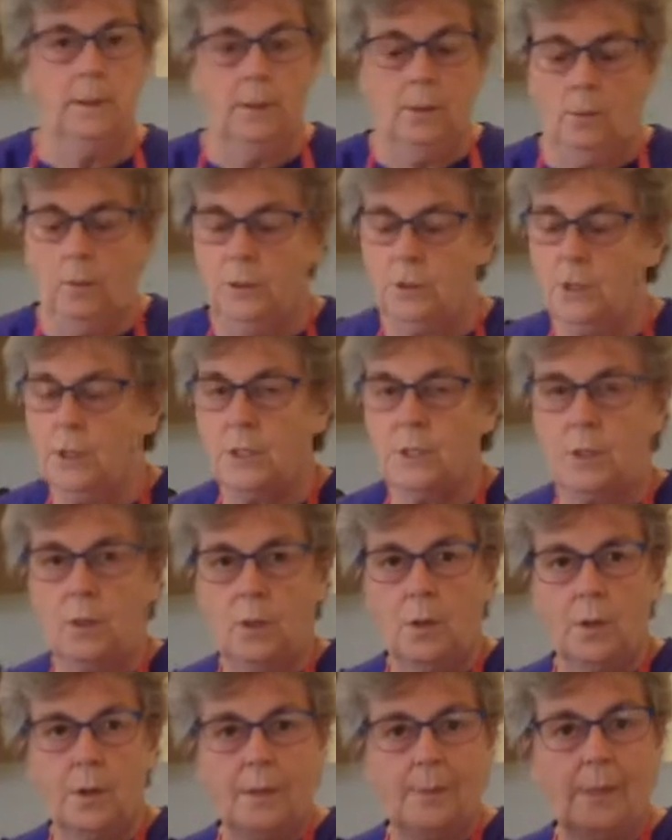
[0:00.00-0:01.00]
which has
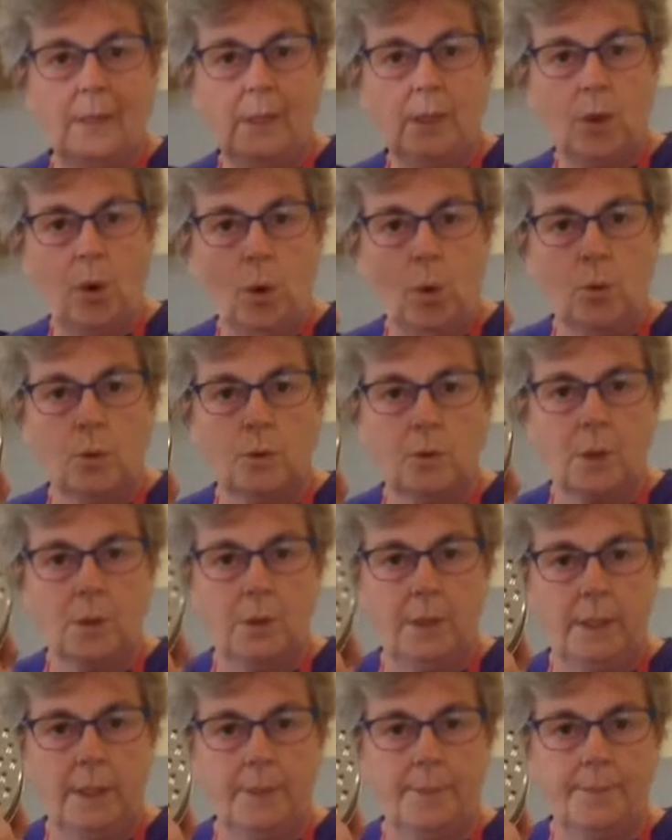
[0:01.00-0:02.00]
got the bigger holes on
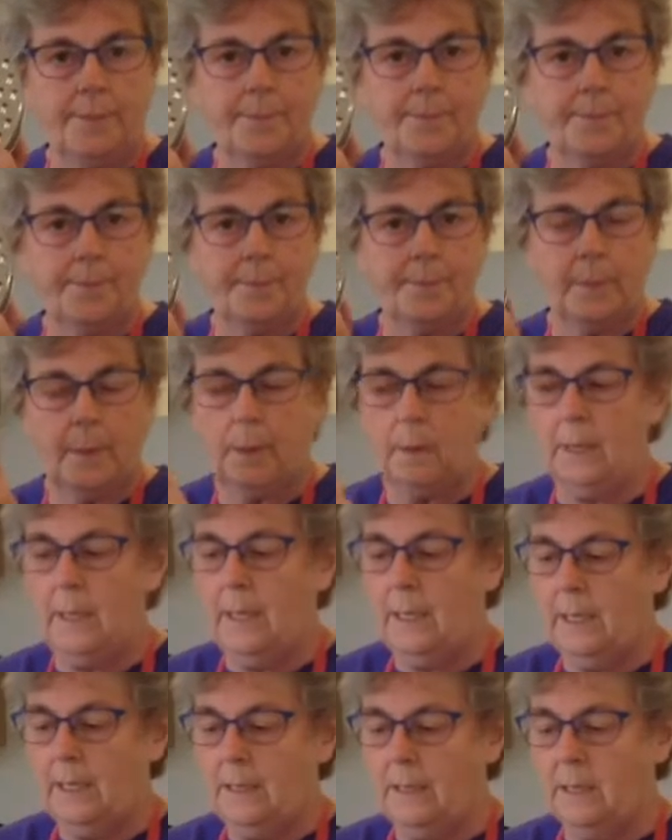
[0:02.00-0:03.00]
it. Okay,
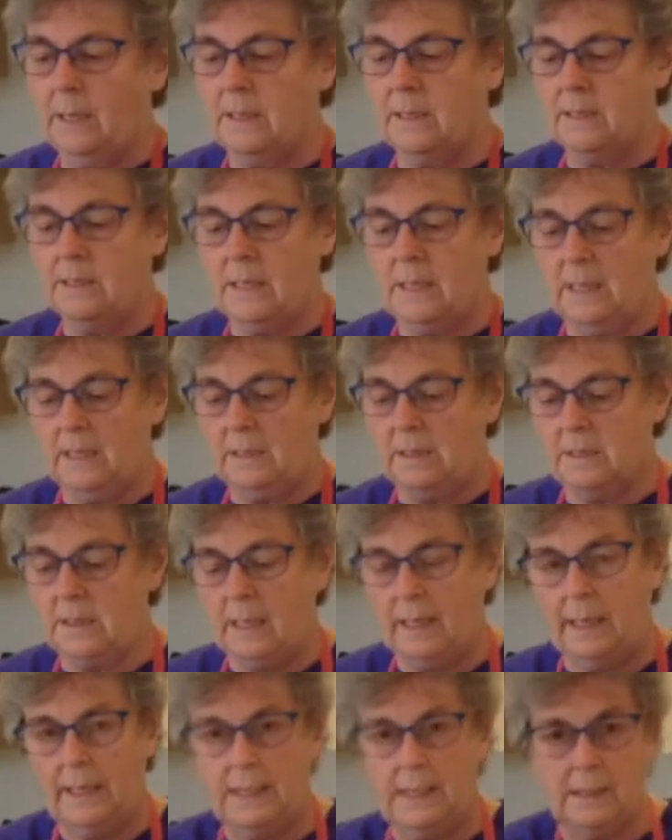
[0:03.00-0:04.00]
you can see
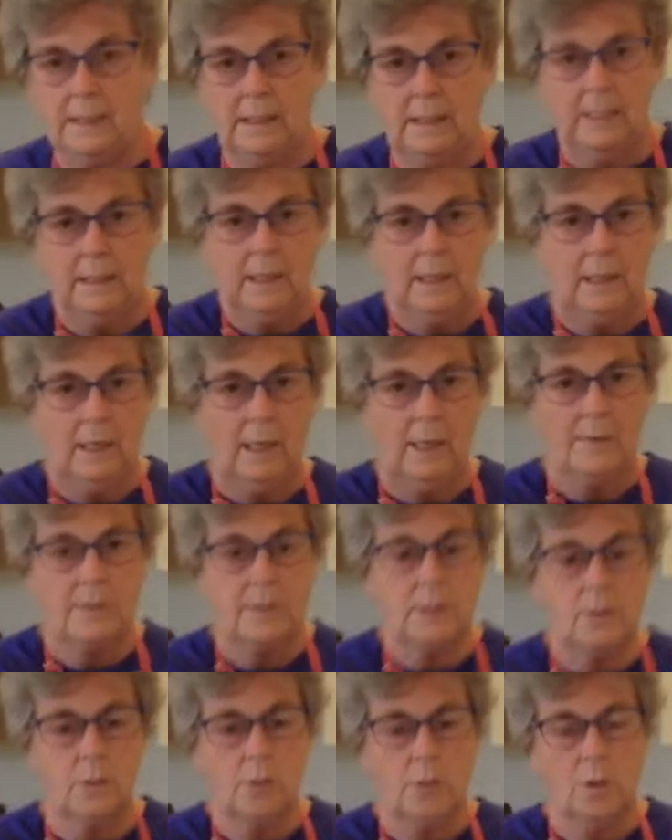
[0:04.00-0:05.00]
inside I've
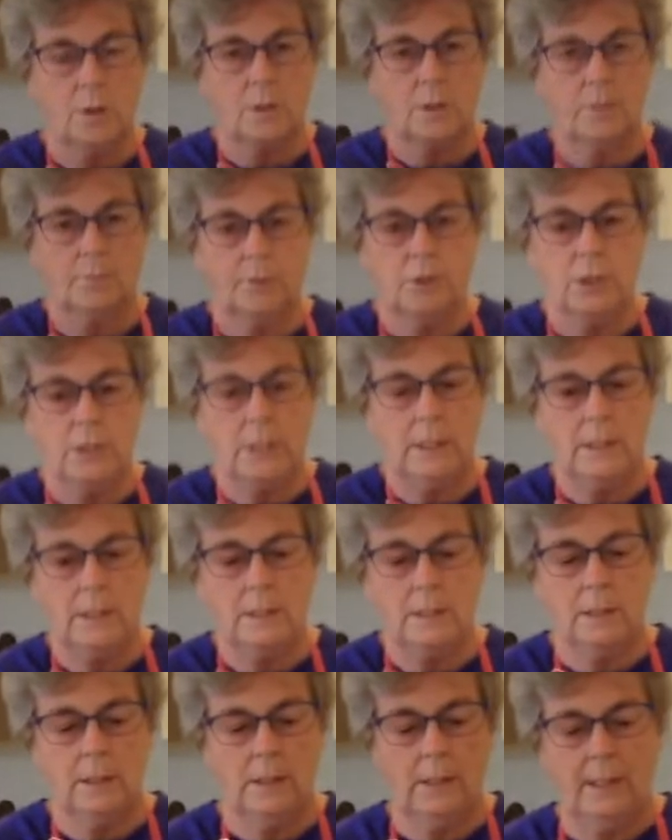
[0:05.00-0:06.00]
still got some
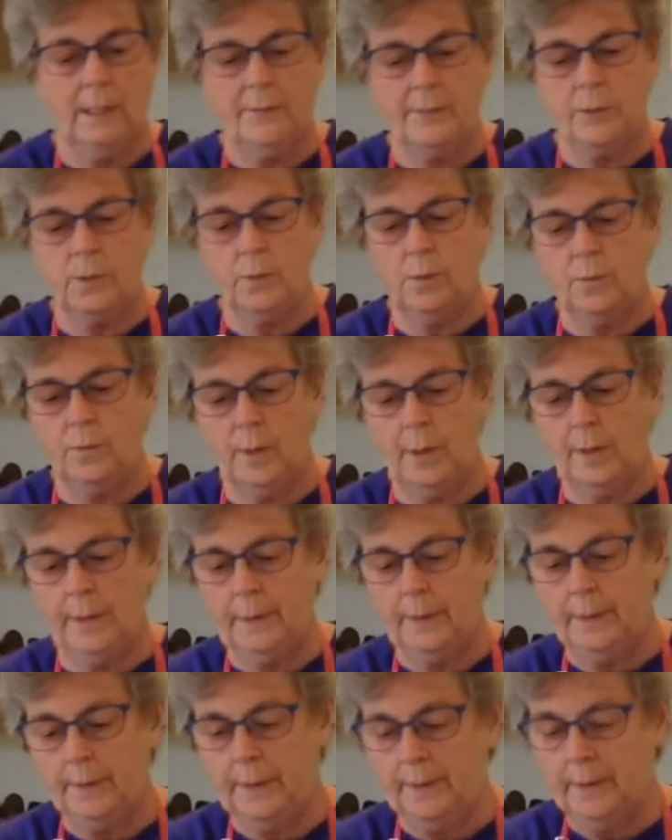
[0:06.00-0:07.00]
cheese left over.
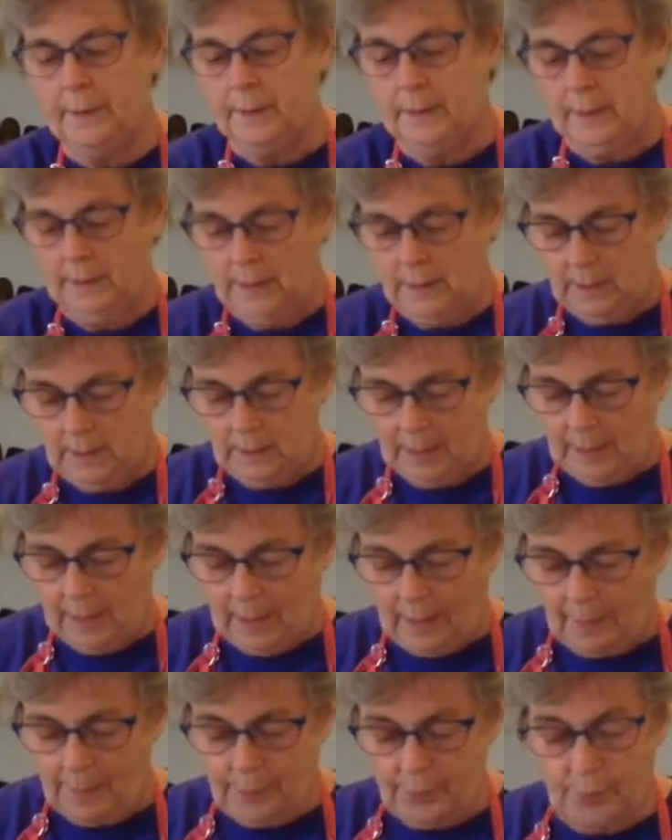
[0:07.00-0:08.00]
I
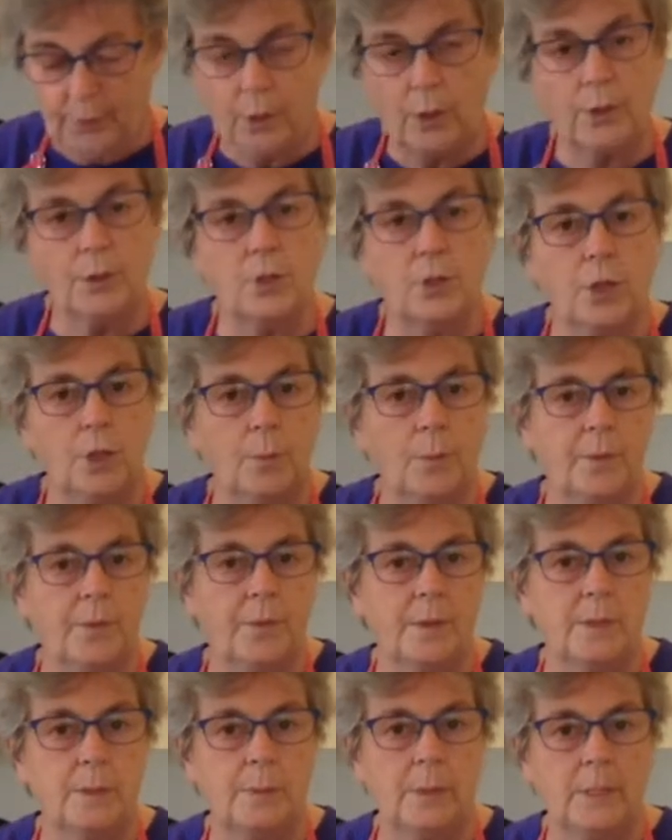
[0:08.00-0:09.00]
put it on top of
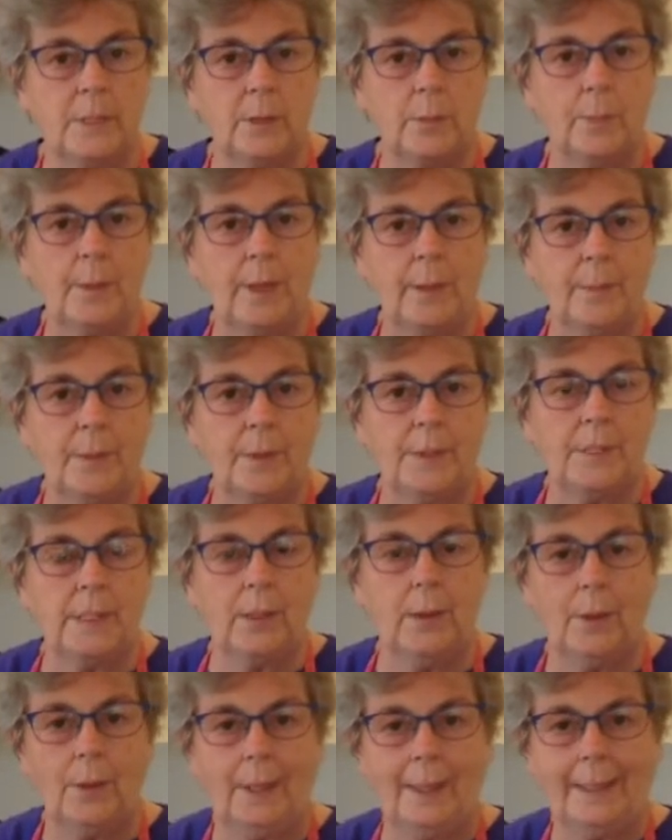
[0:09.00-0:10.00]
this piece of paper
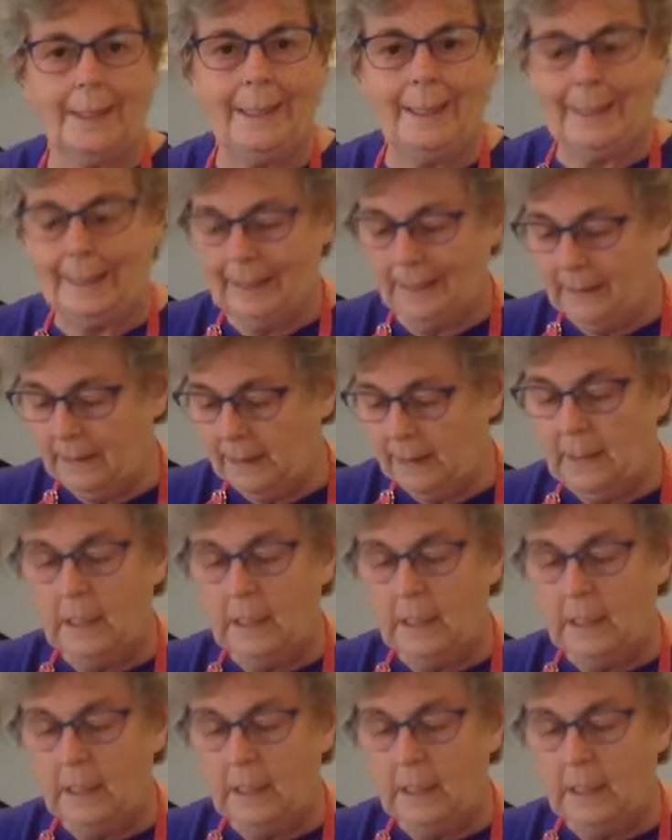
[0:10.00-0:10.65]
towel. Again,